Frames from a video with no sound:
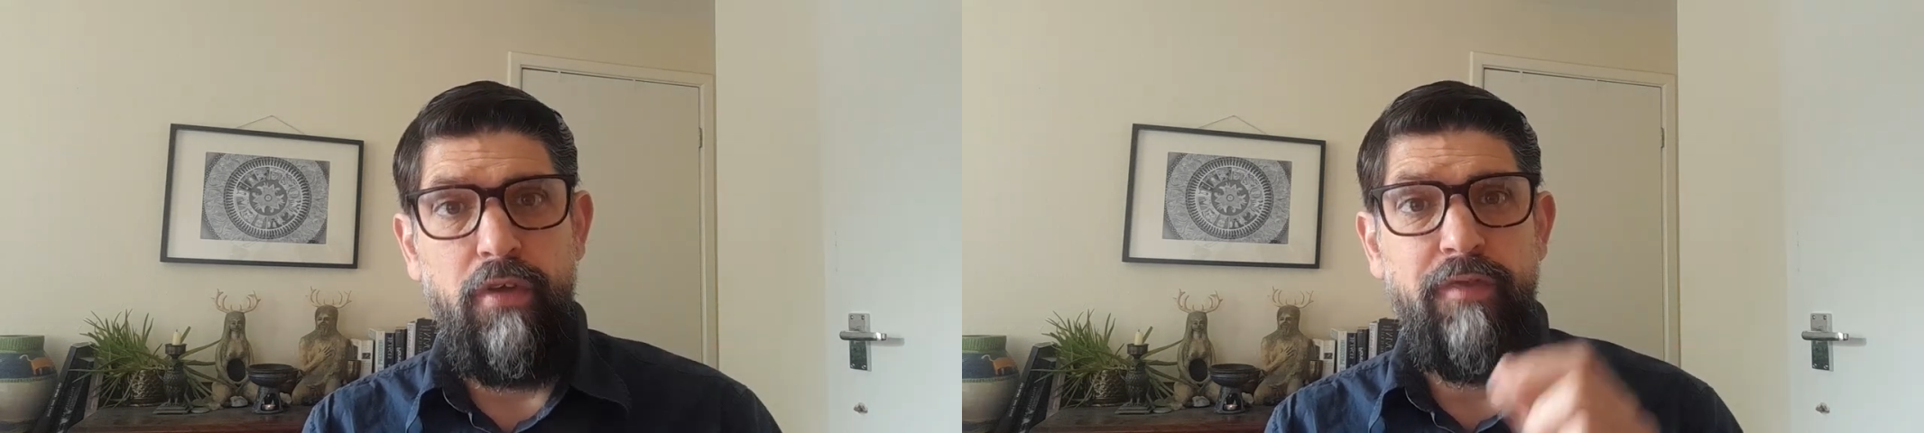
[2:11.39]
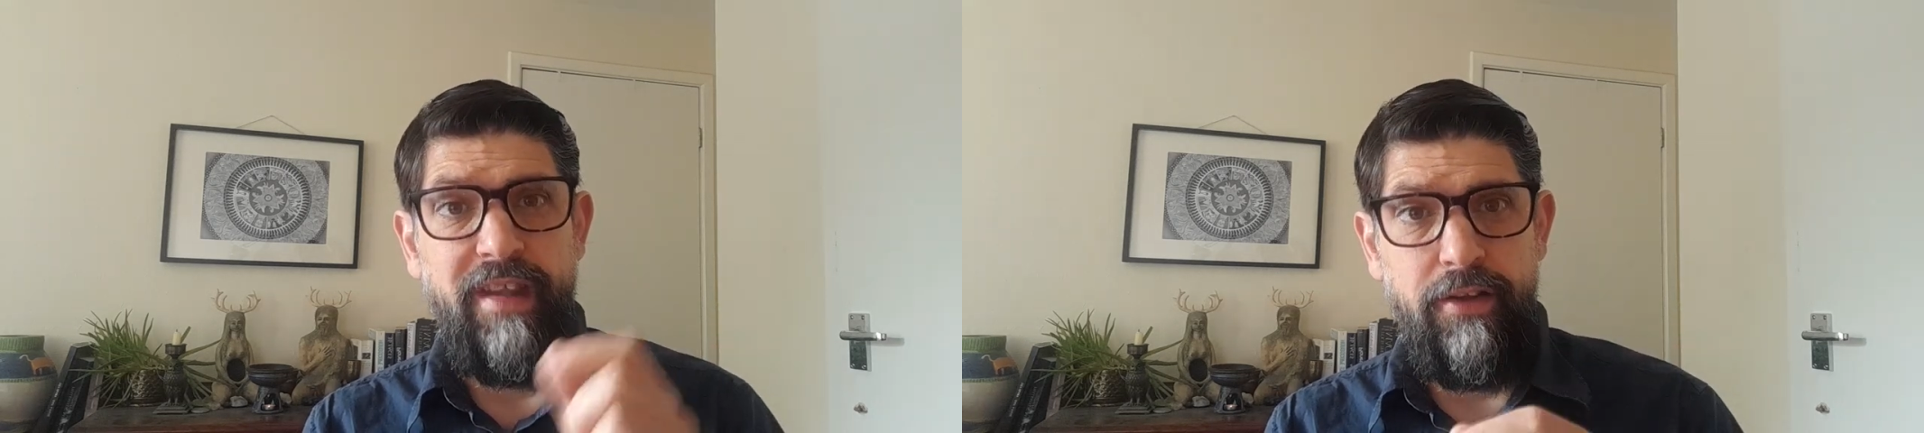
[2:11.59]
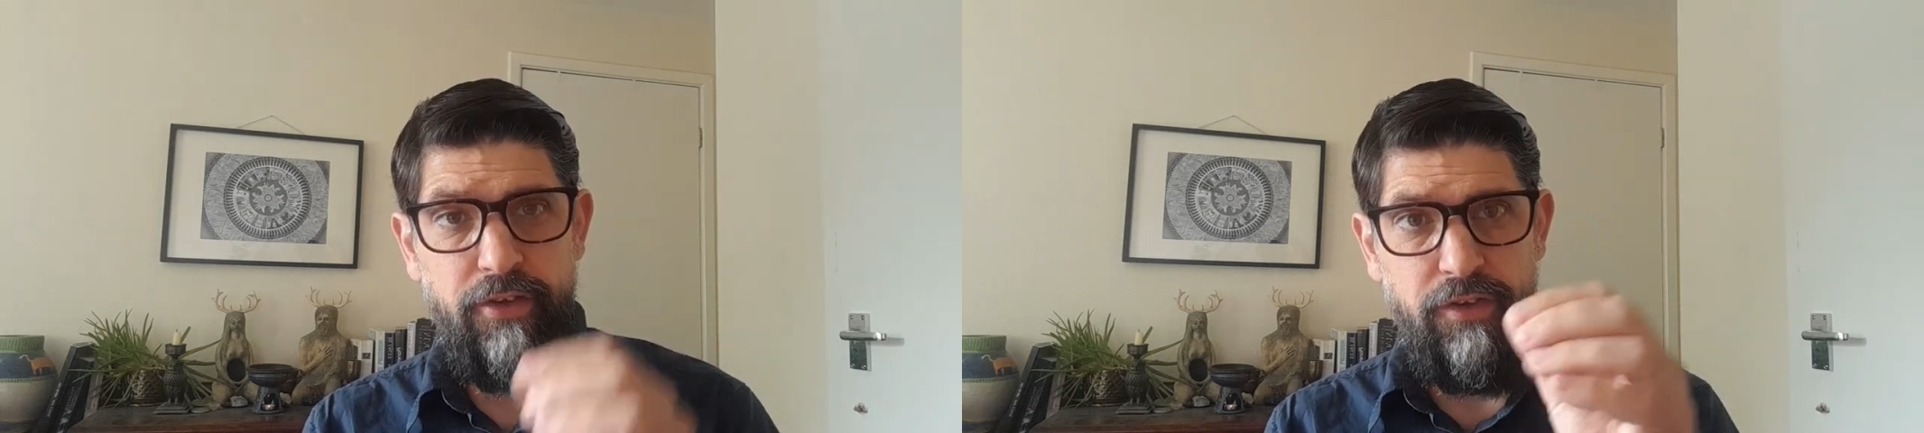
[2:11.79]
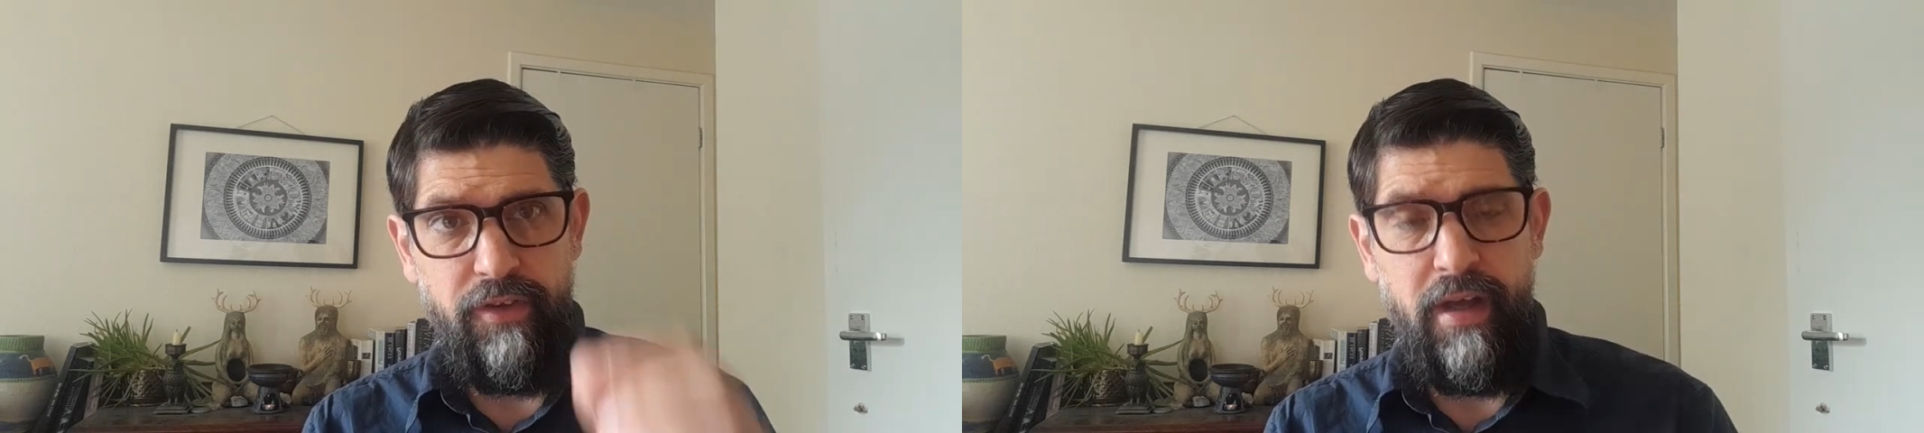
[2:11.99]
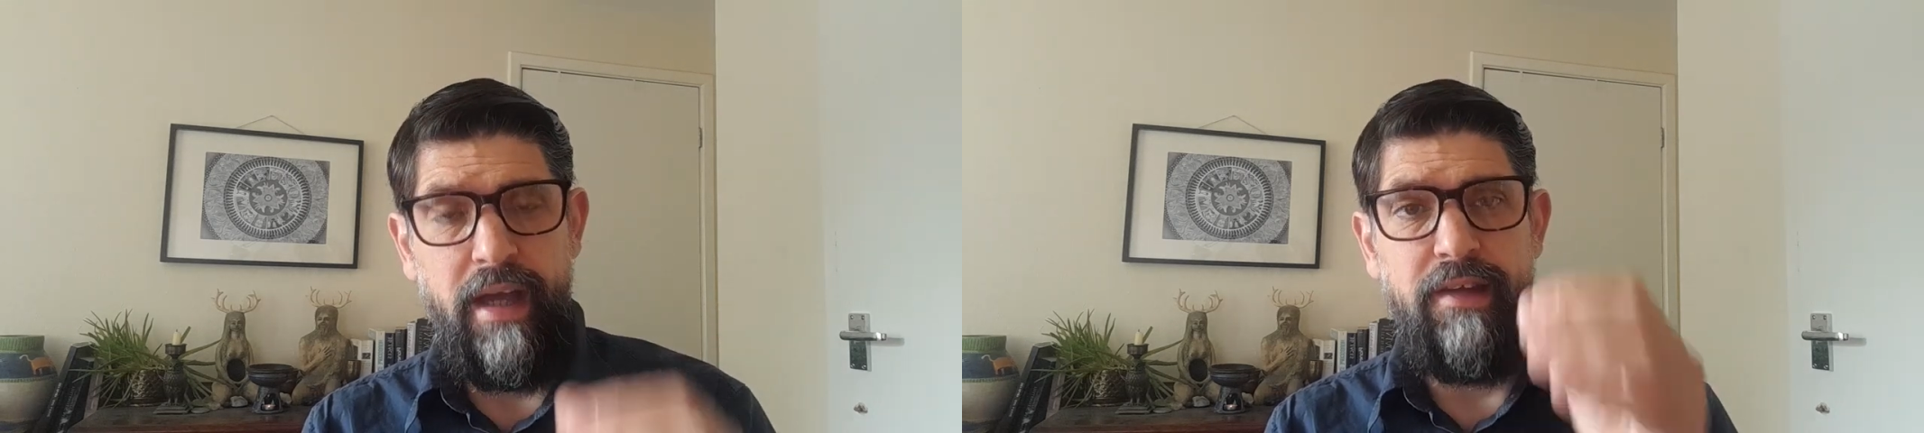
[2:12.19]
within the
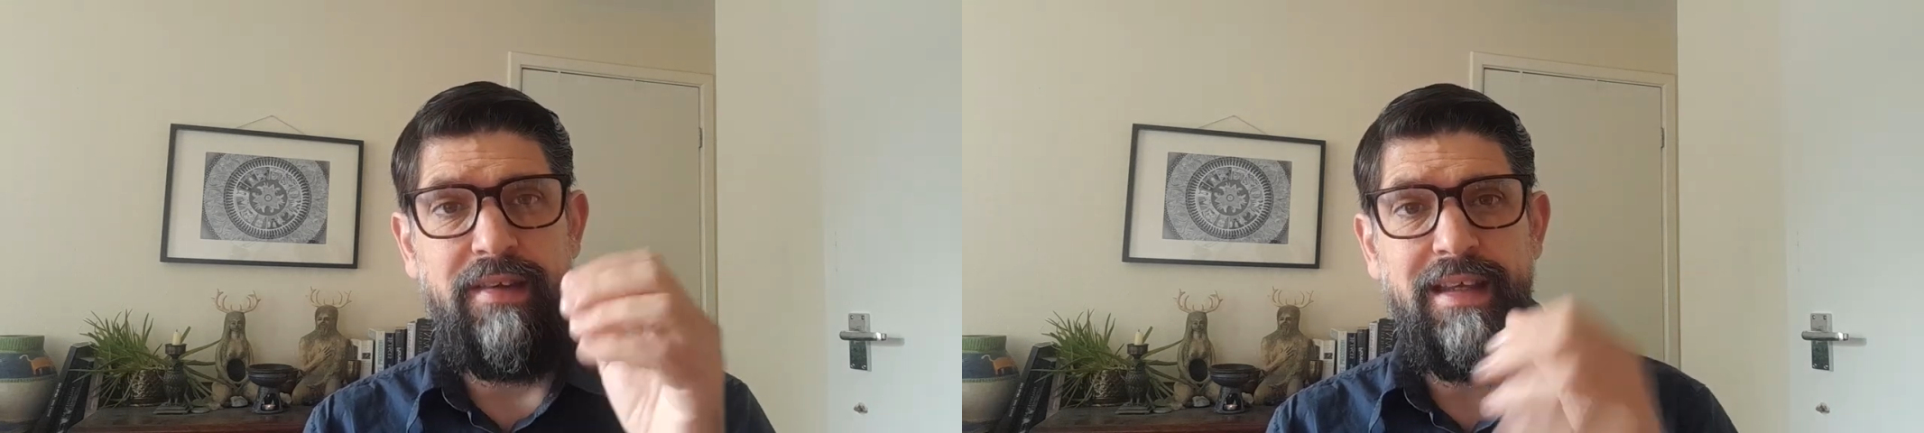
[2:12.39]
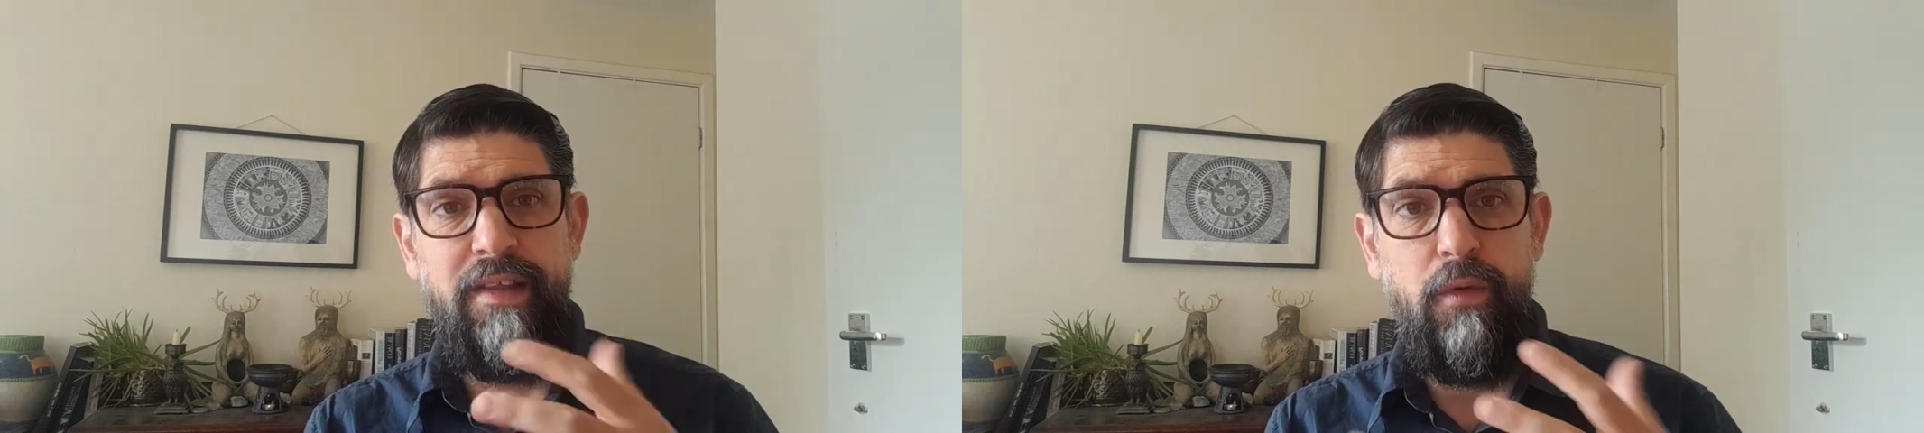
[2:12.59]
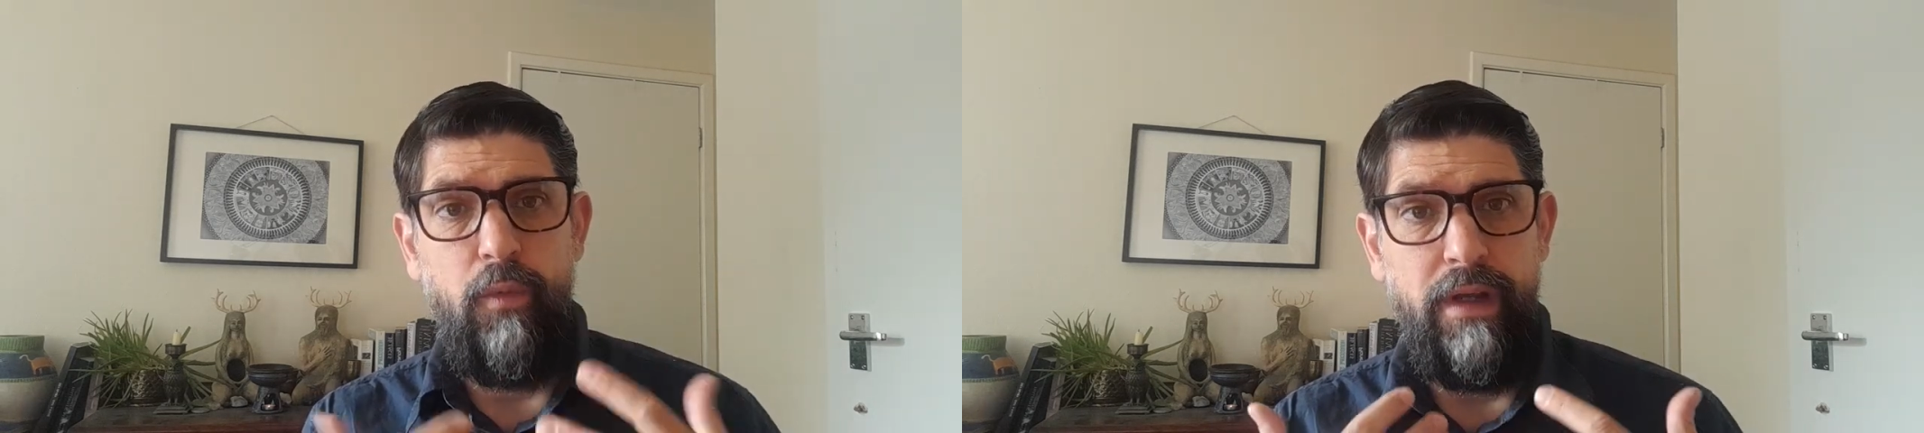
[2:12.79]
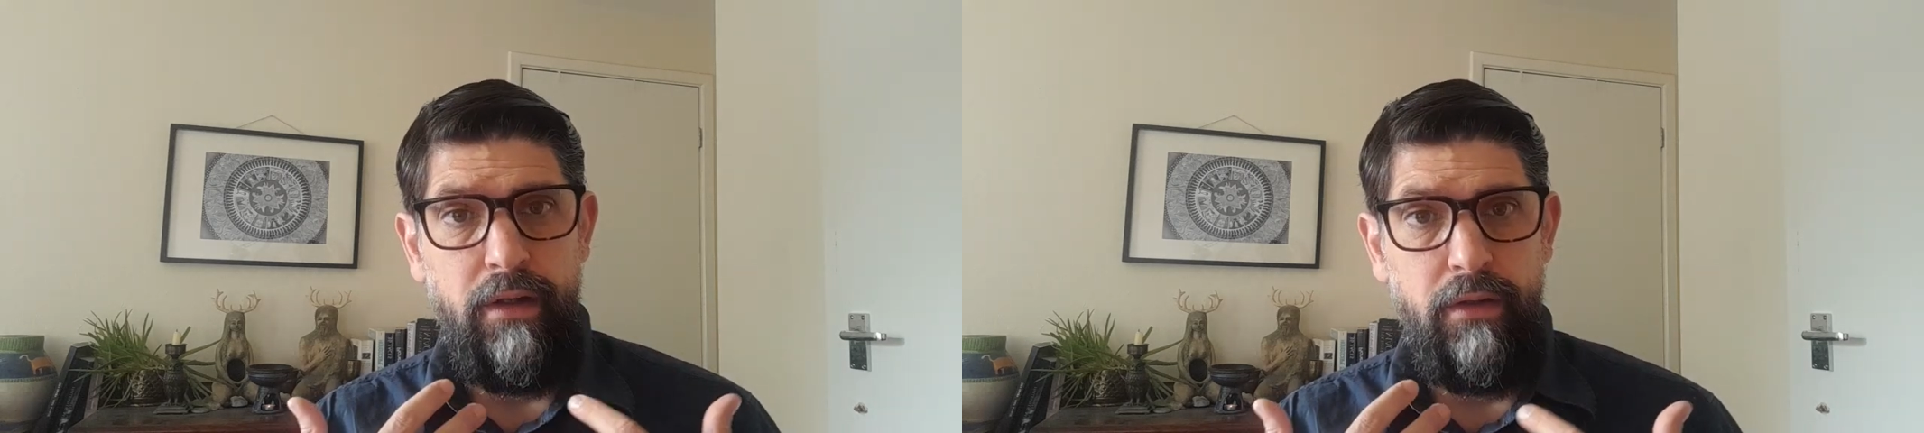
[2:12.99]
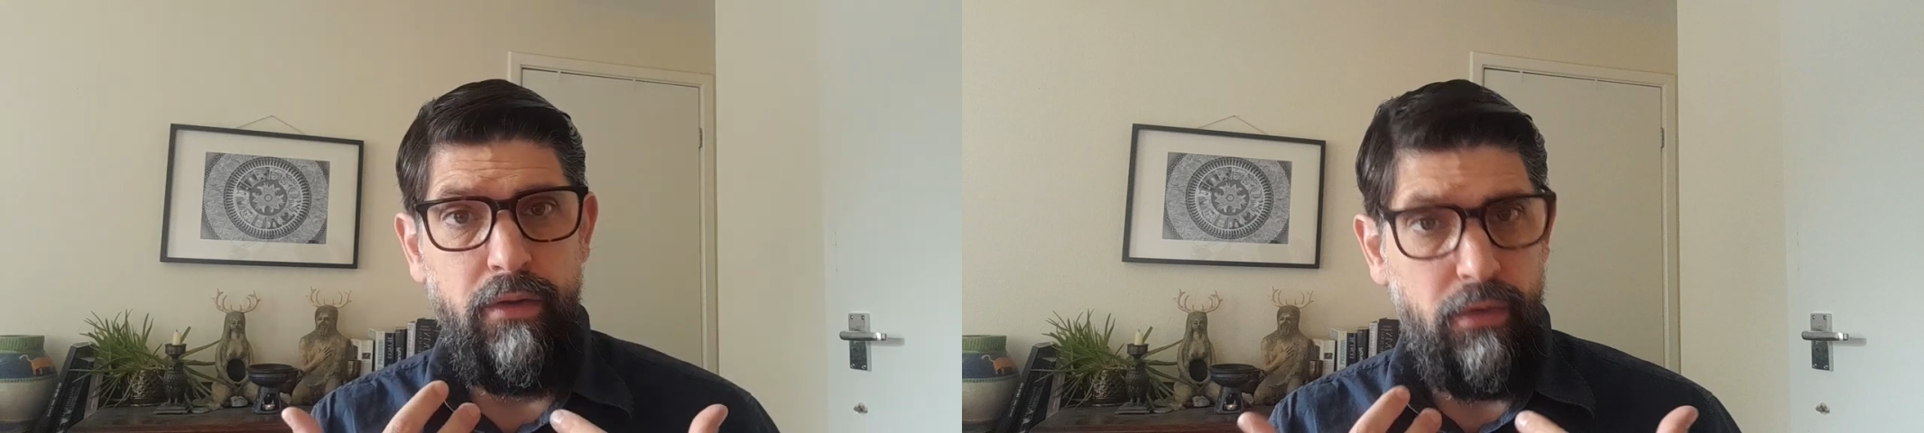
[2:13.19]
society that
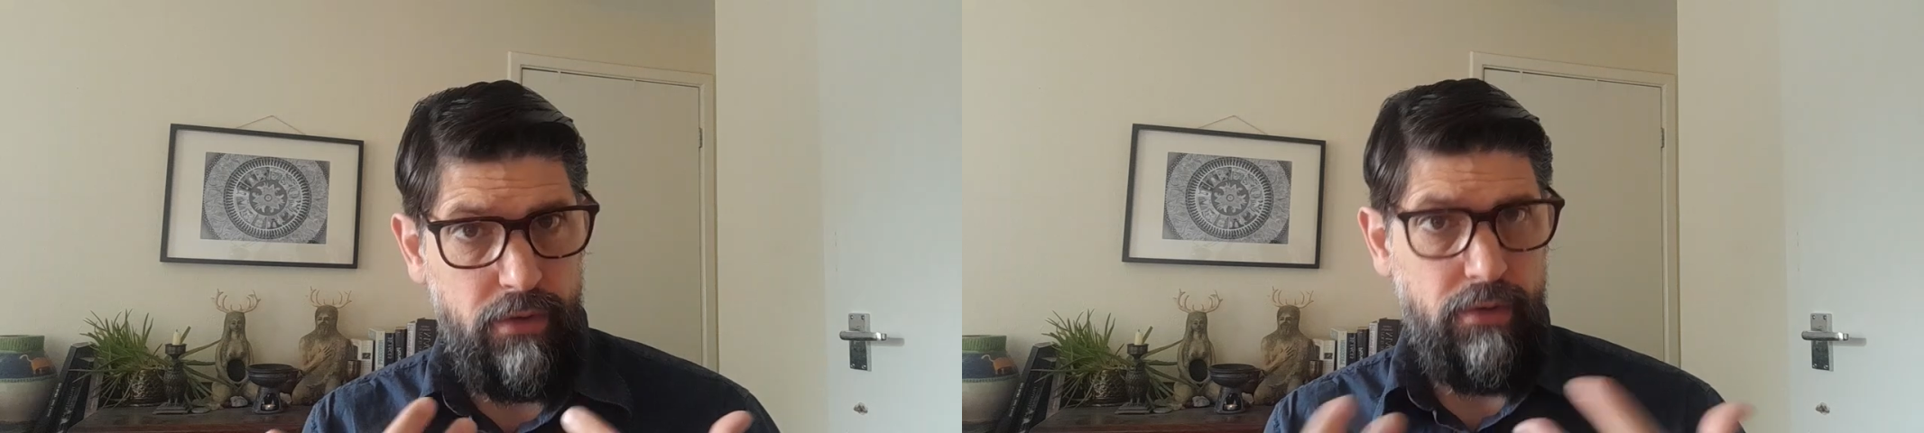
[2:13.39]
we look